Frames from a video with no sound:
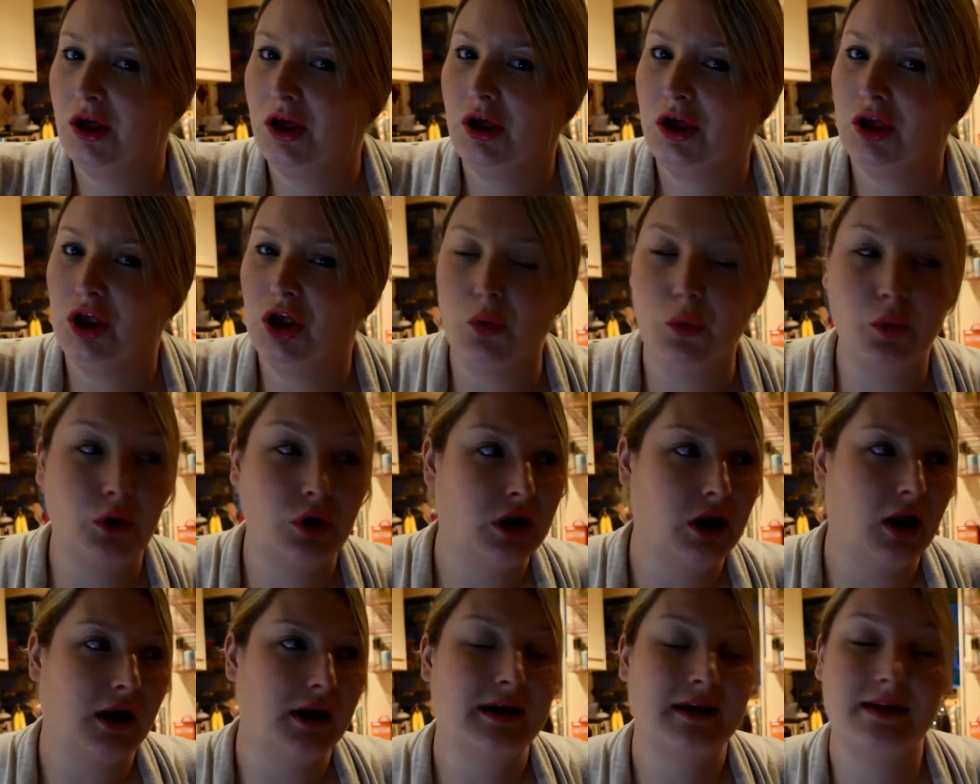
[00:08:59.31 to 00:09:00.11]
you wouldn't
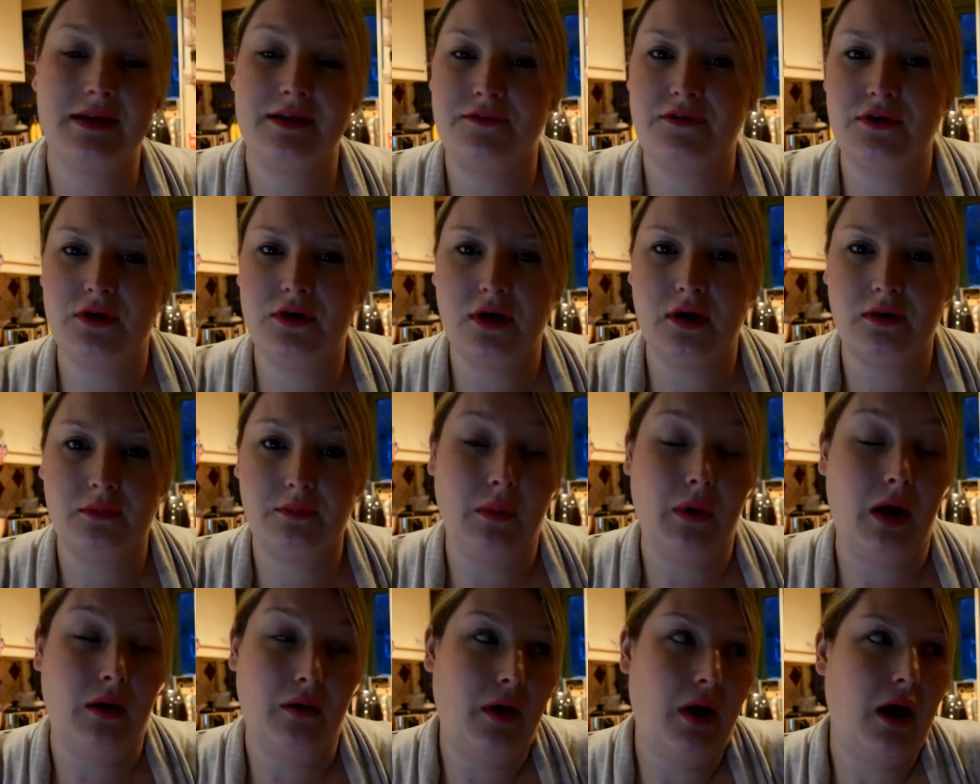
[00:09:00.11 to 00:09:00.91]
like, if you,
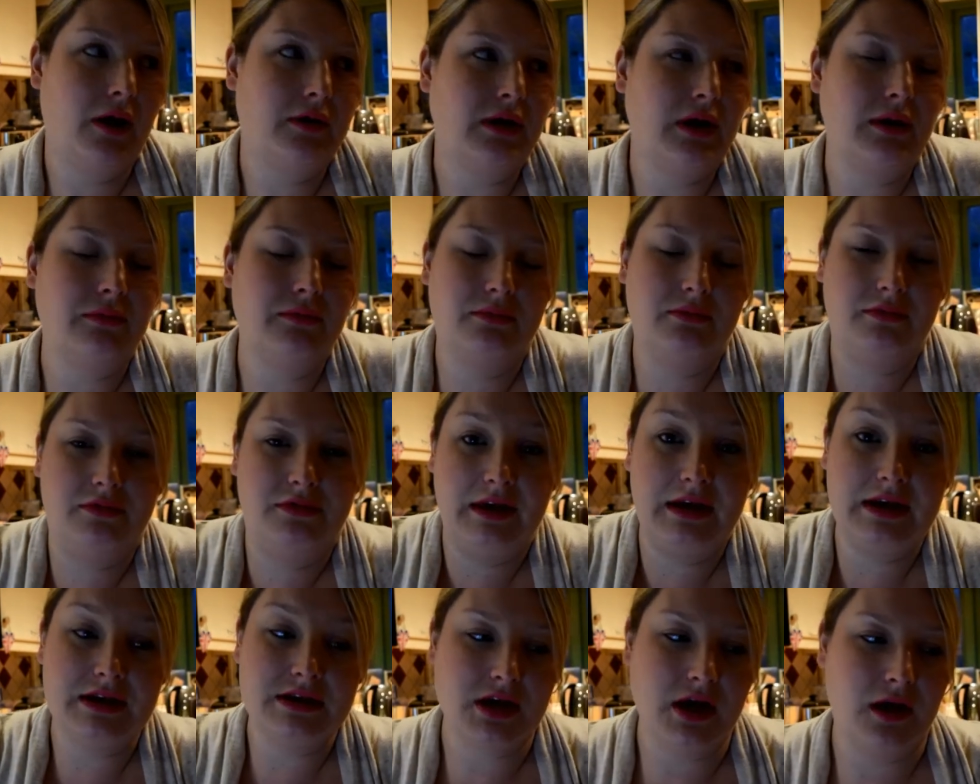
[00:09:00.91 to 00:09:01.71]
well, I don't
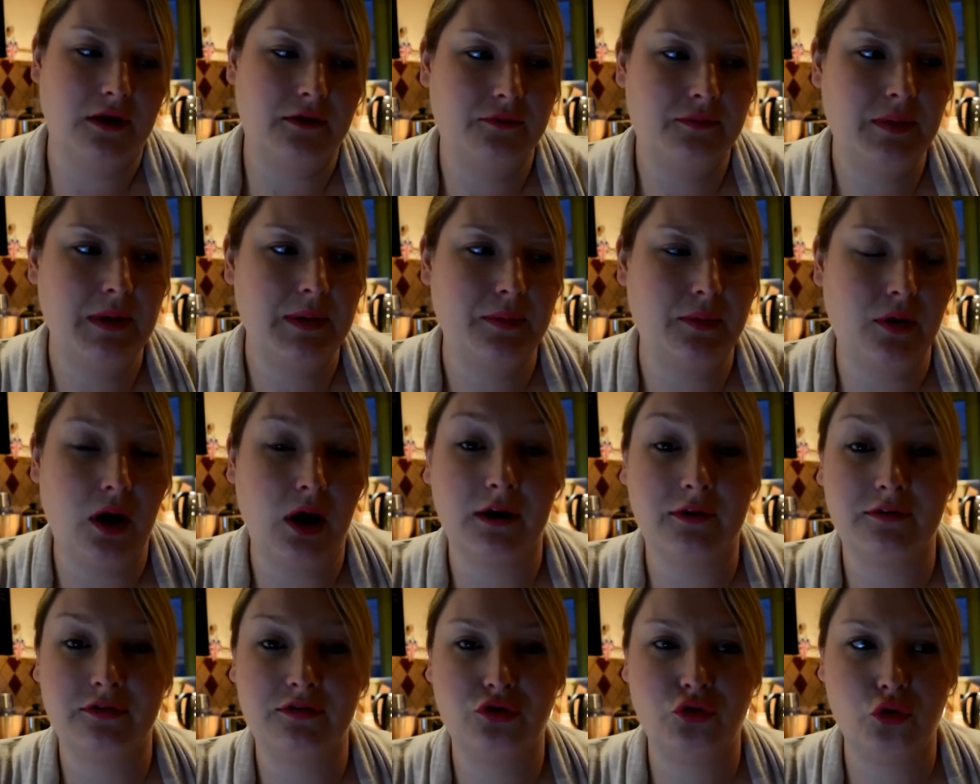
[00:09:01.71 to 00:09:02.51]
think so. If people
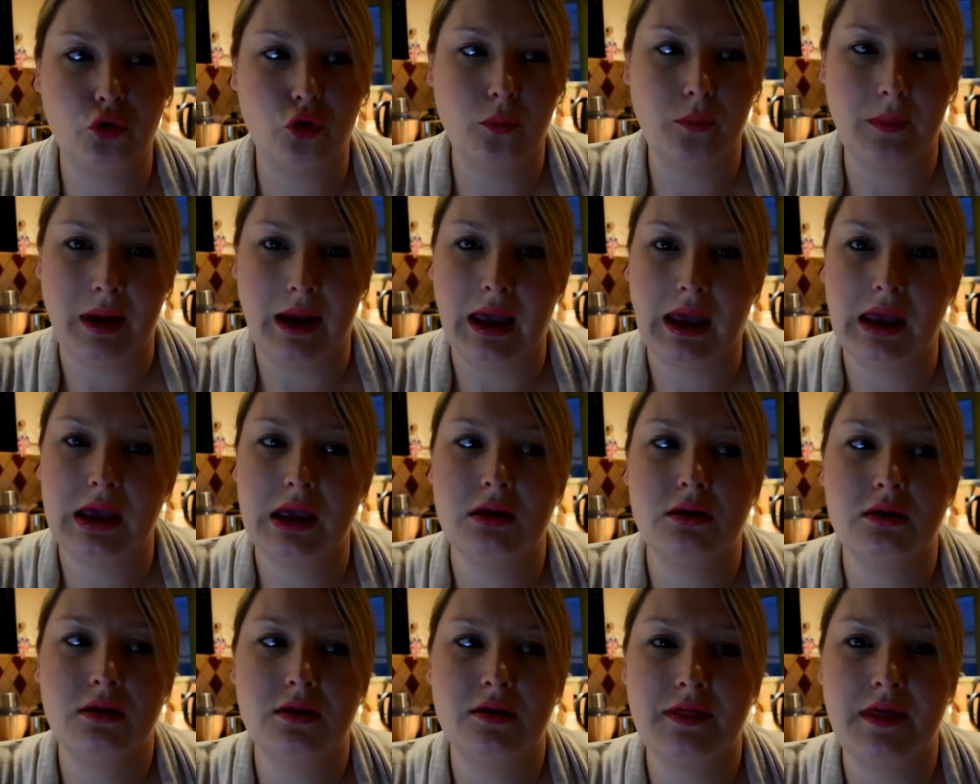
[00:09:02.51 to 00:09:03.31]
kind of saw
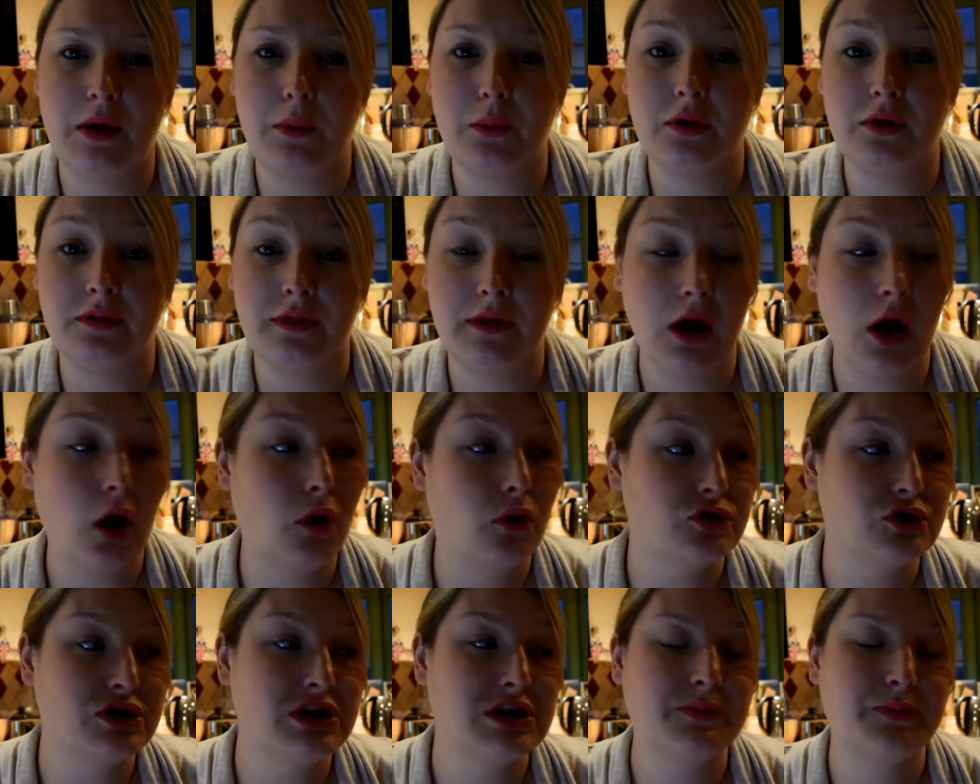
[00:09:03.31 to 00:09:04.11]
me, they wouldn't think,
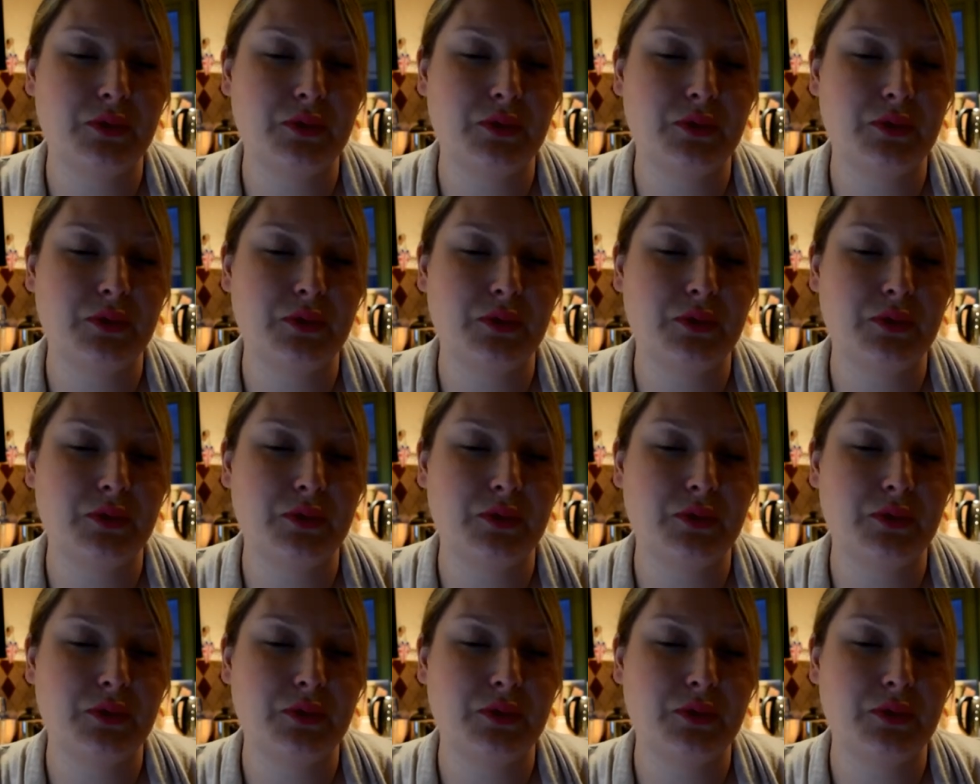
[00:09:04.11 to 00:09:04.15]
oh, she's